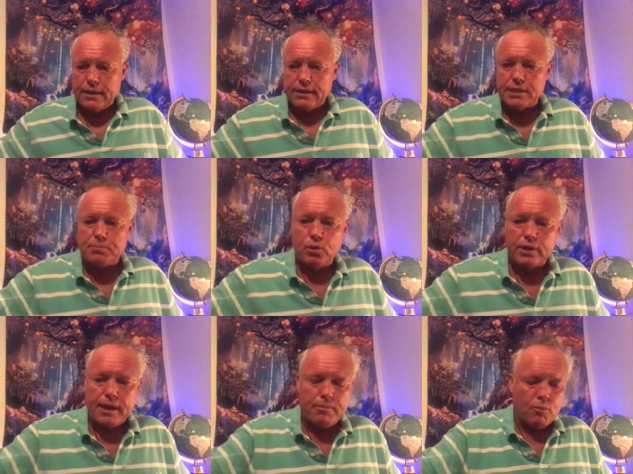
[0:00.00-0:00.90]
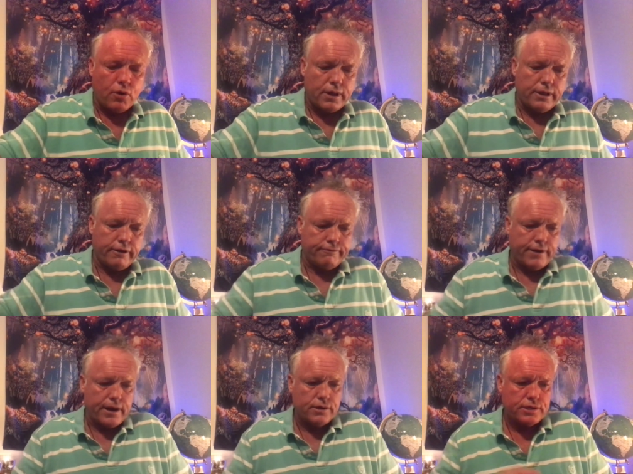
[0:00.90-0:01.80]
Let's pull a couple more
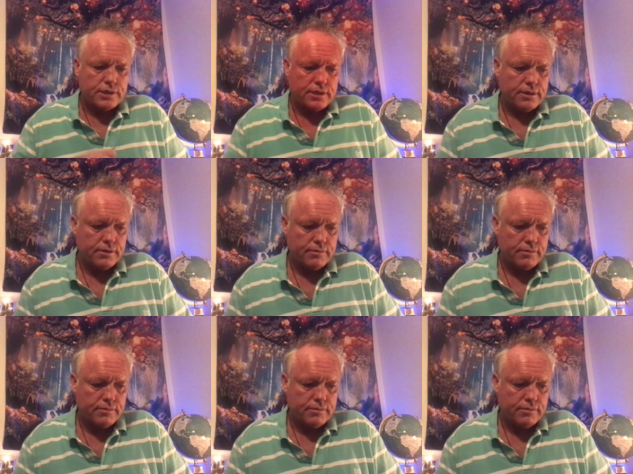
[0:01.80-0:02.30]
clarifiers.